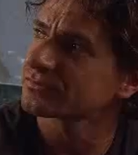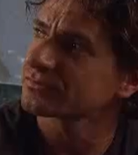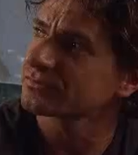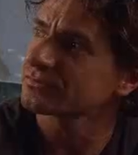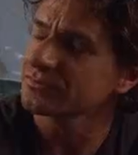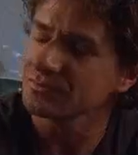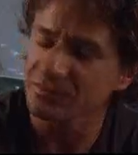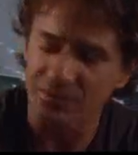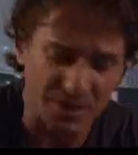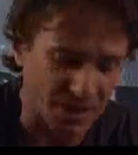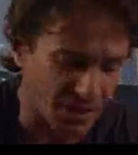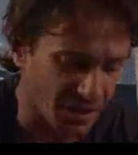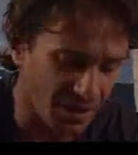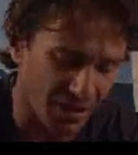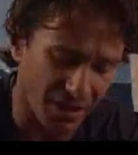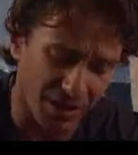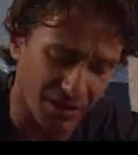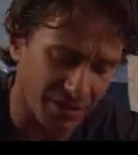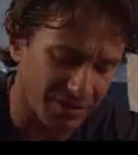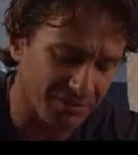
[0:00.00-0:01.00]
not about
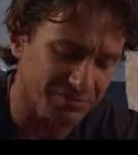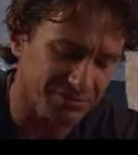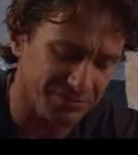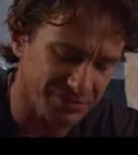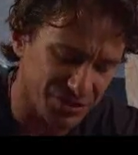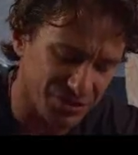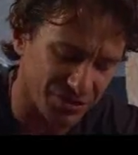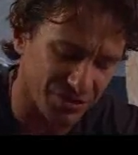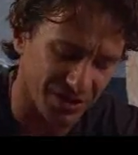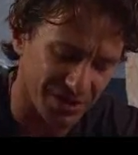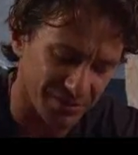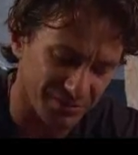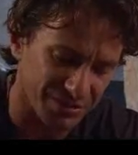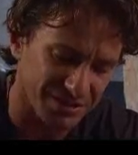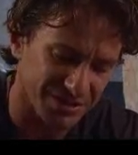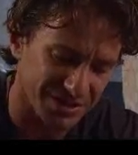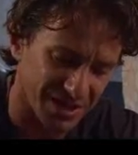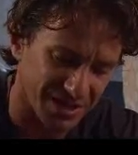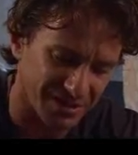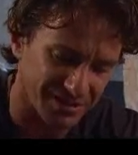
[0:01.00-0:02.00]
something this I'm big. I'm trying to
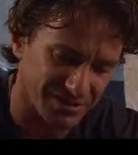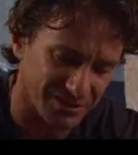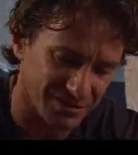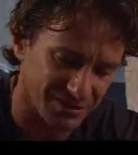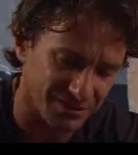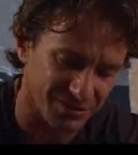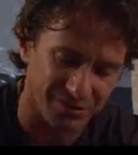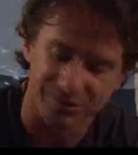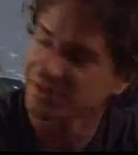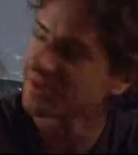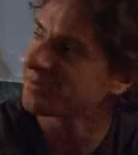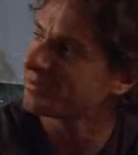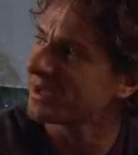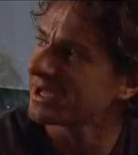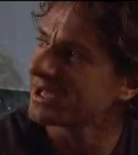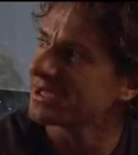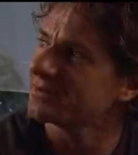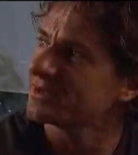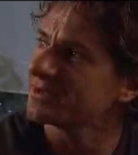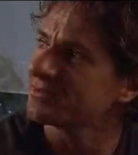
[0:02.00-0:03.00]
protect her and the
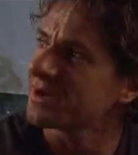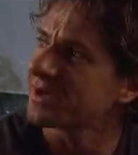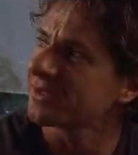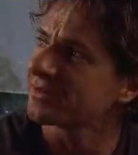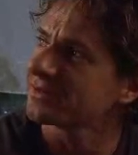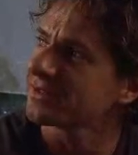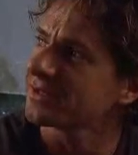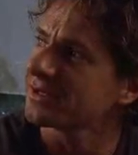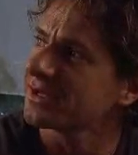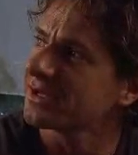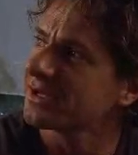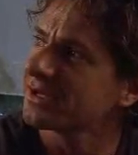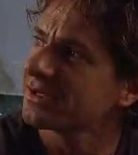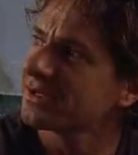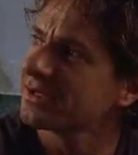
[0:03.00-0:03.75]
baby, Martha.